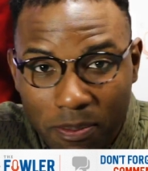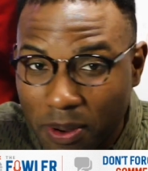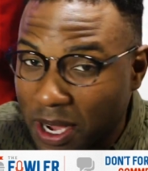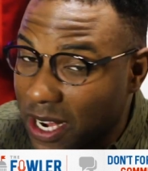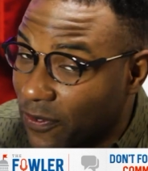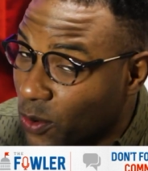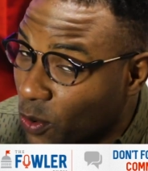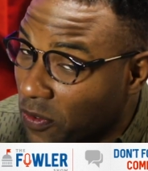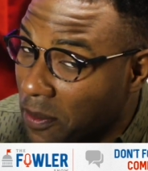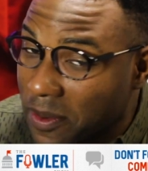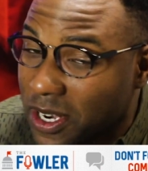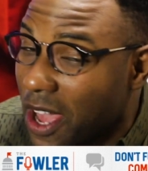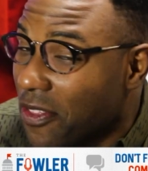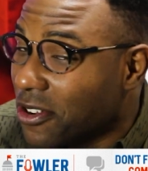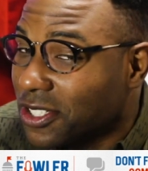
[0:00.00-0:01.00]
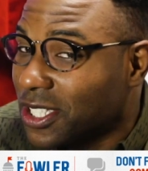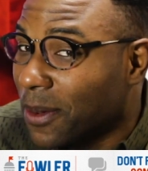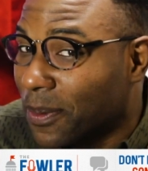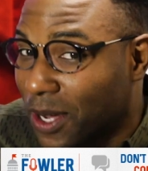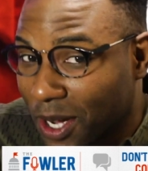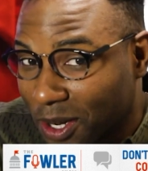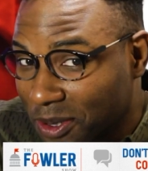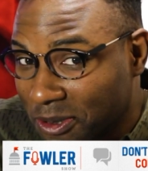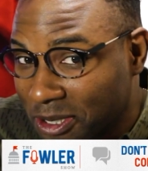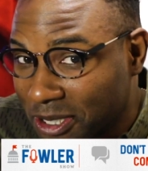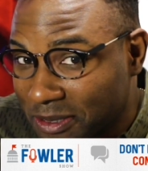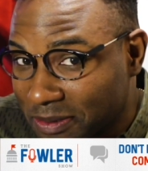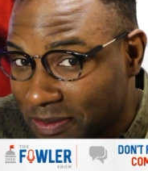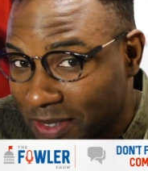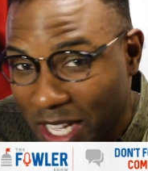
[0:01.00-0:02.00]
But if you were from another zip code
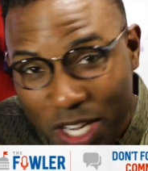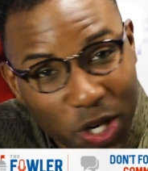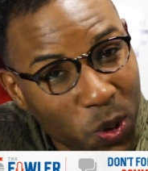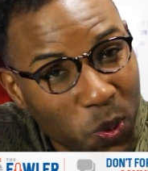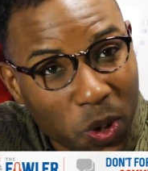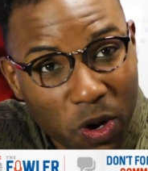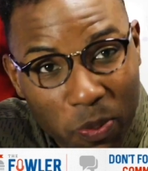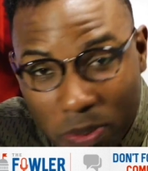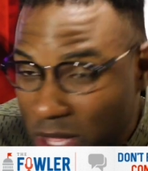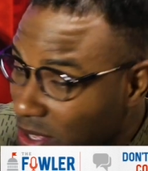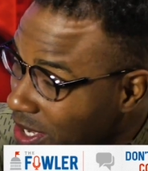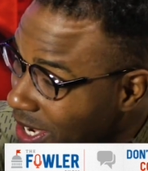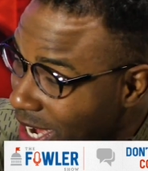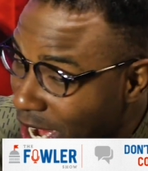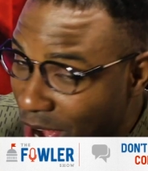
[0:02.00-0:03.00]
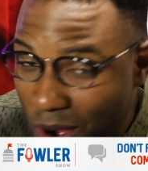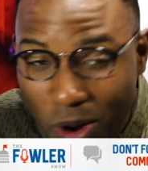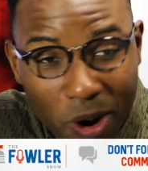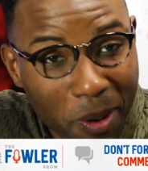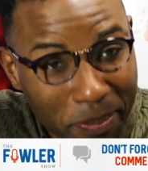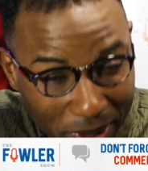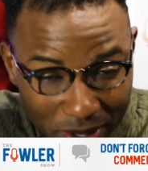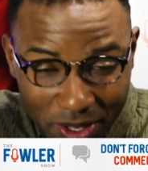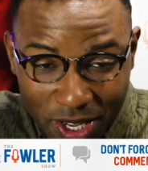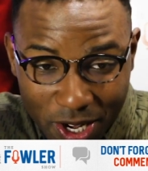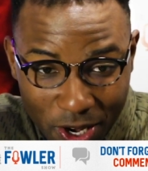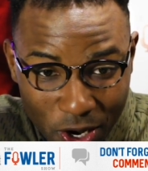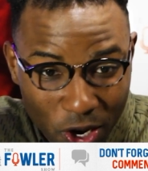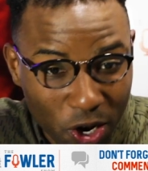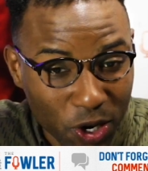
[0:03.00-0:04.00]
and you were a millionaire or a
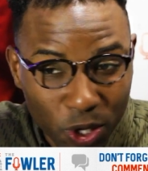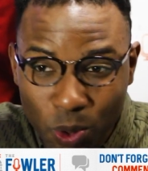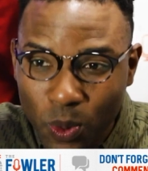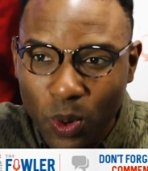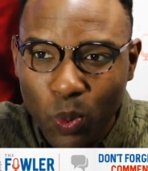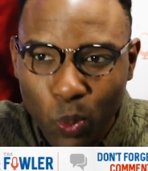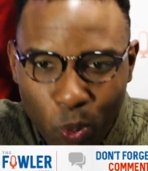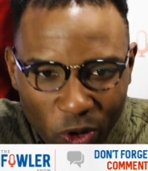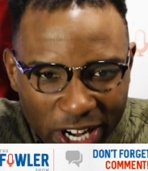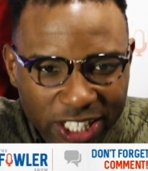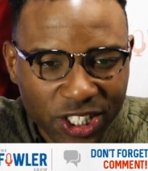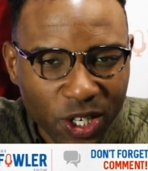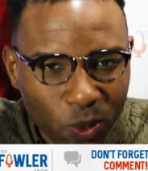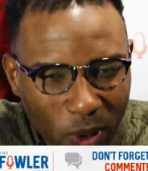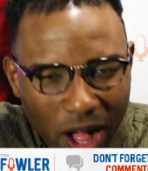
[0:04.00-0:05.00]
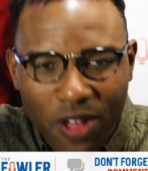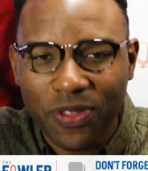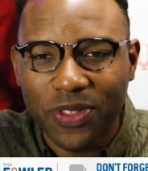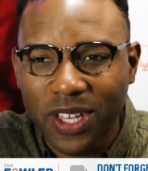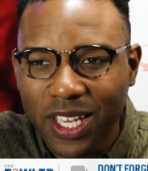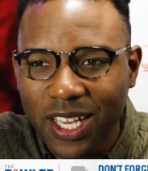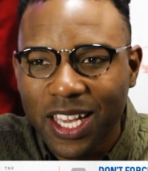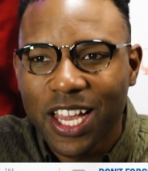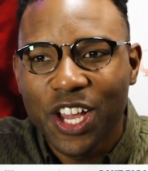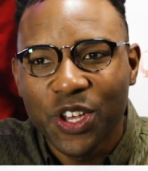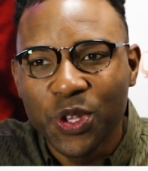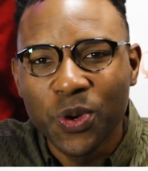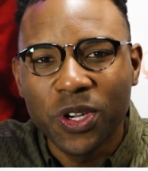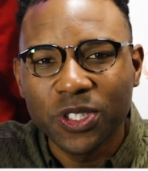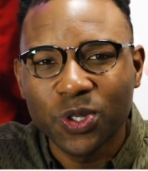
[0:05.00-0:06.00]
billionaire, or you were rich and wealthy,
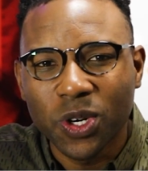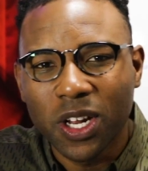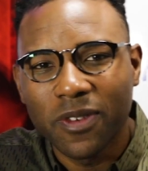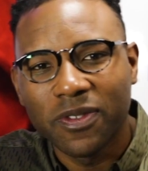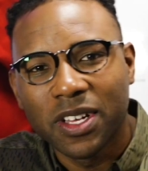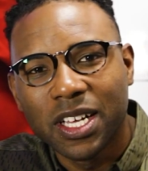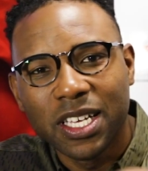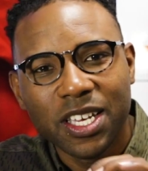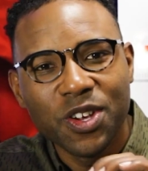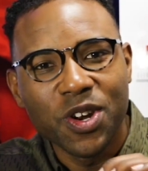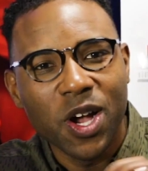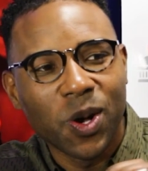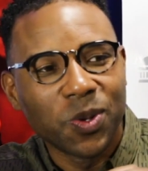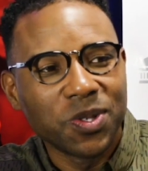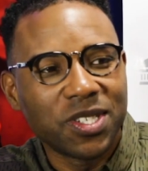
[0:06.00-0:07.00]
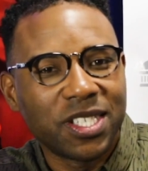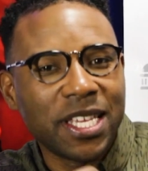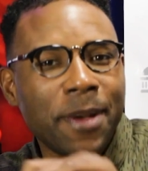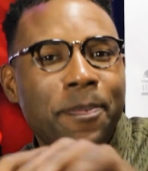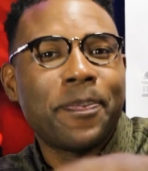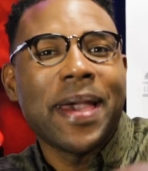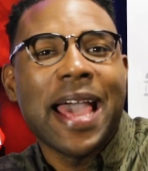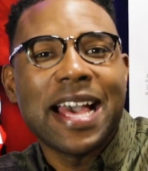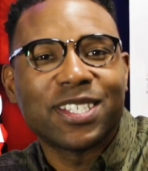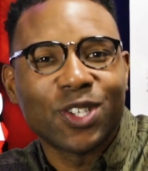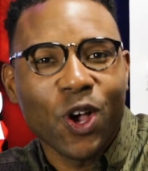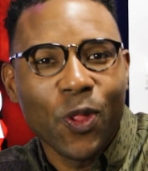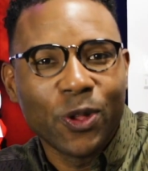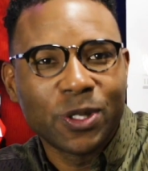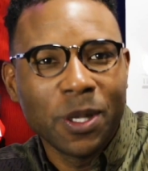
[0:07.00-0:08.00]
you could sort of, you know, zip past
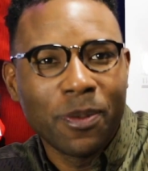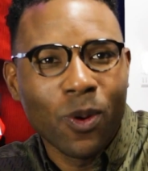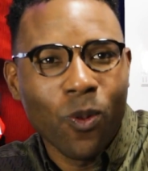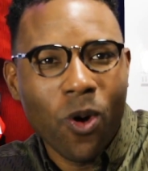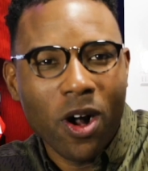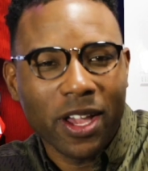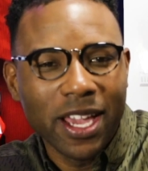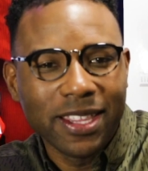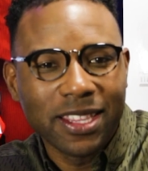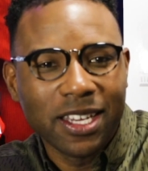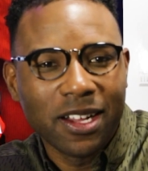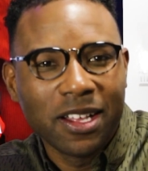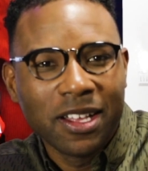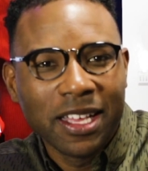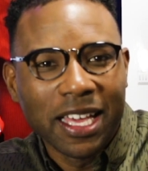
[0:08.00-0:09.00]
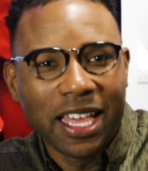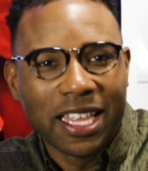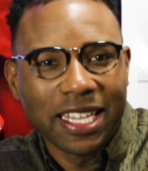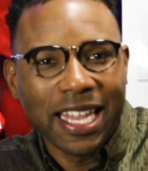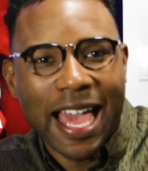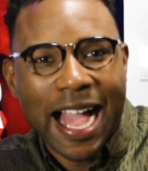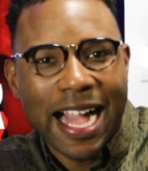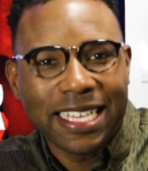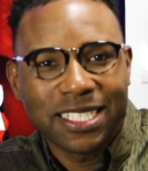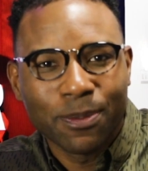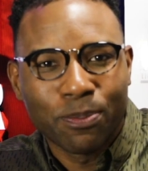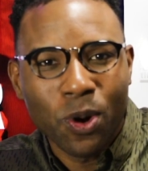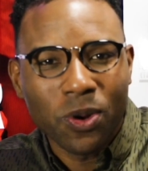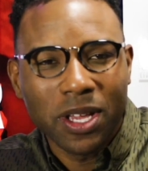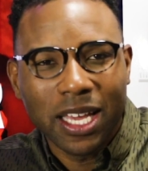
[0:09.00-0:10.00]
all those people walking the glass,
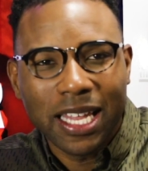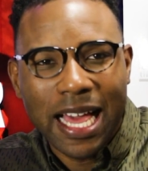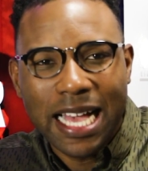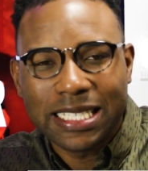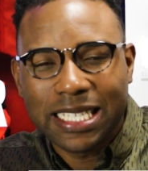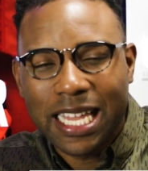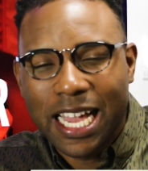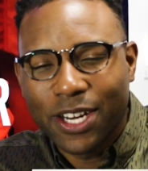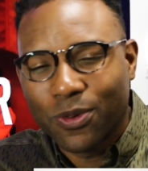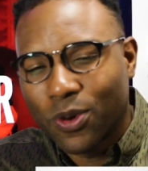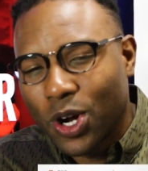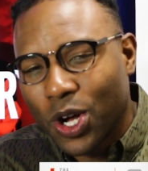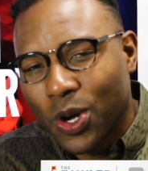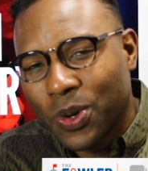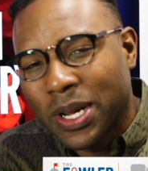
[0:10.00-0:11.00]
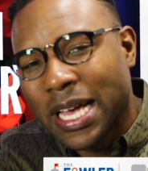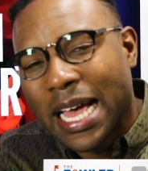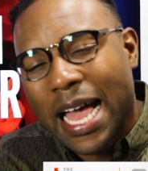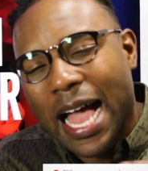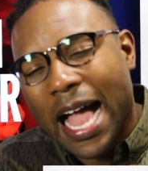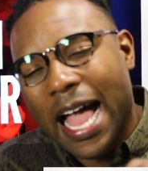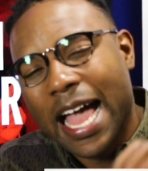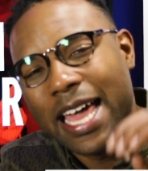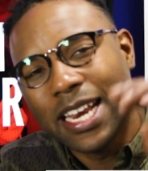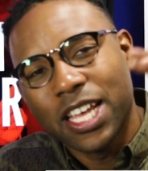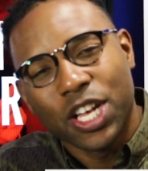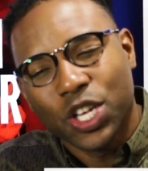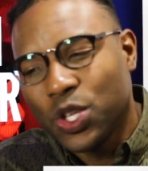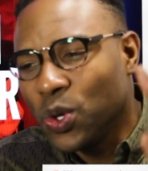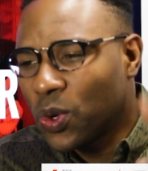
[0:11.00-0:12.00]
broken glass lined road, and
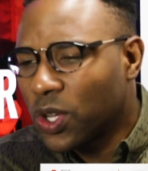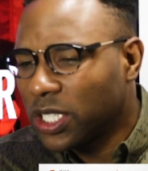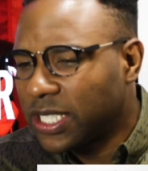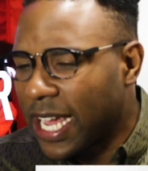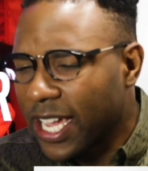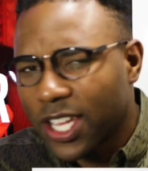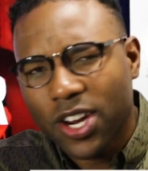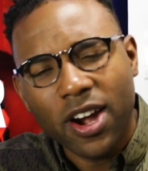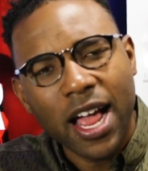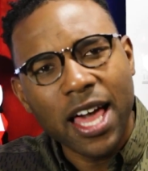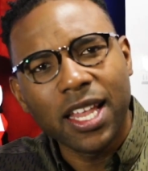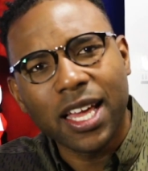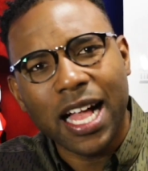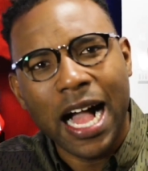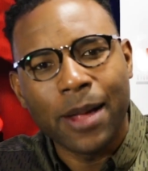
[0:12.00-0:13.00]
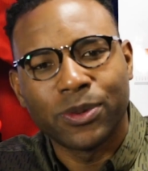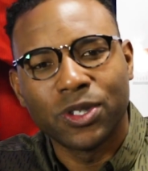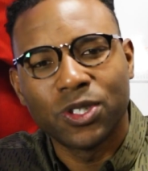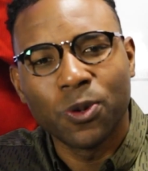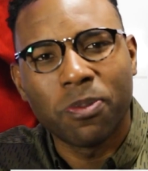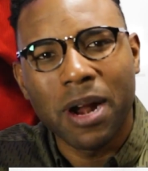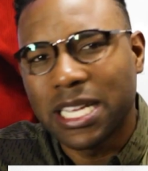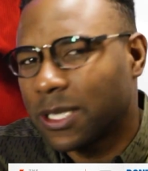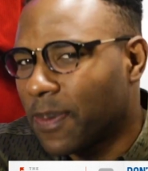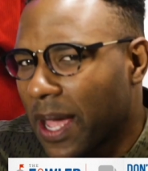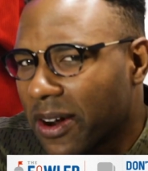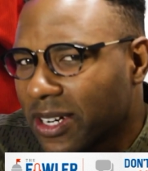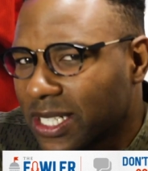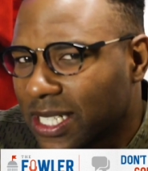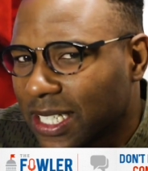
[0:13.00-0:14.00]
you could take your helicopter to
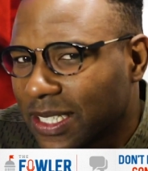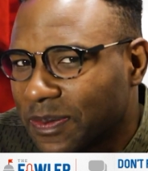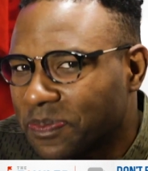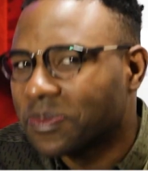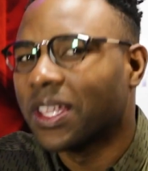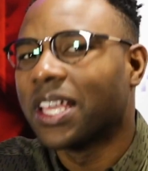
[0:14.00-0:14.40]
prosperity.